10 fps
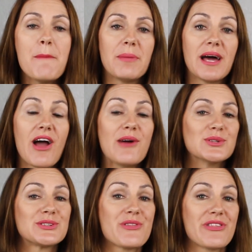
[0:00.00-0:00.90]
but I
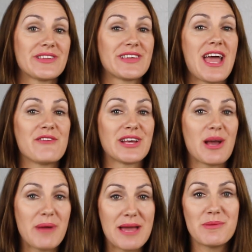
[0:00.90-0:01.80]
also think that having
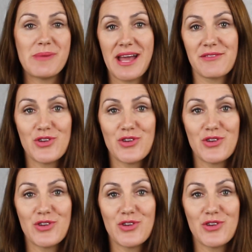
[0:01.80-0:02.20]
a paperback